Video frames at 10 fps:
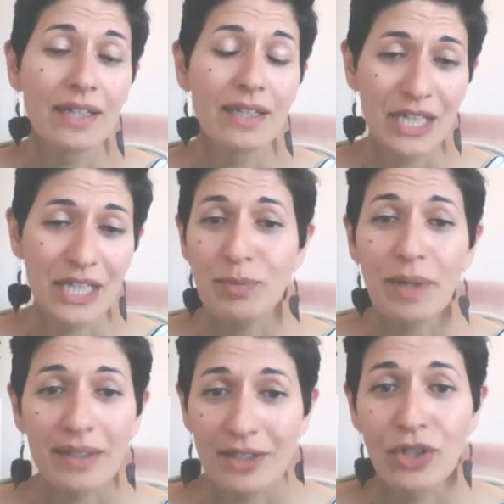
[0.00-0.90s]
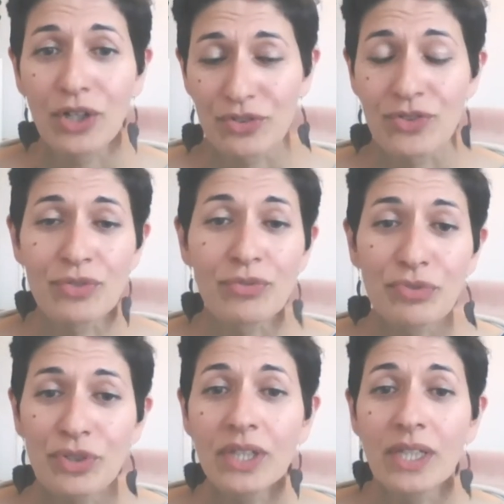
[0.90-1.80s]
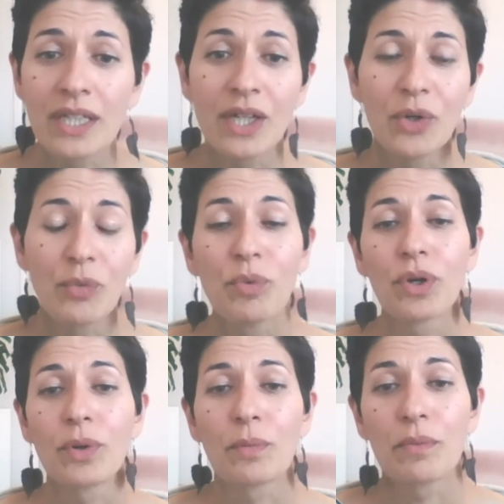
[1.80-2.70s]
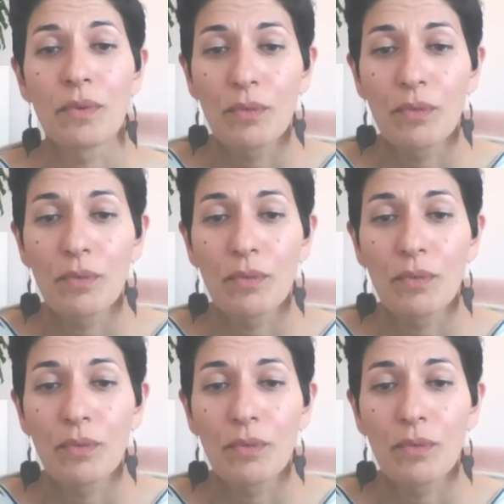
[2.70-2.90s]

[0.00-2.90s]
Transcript: naturopathic doctors really were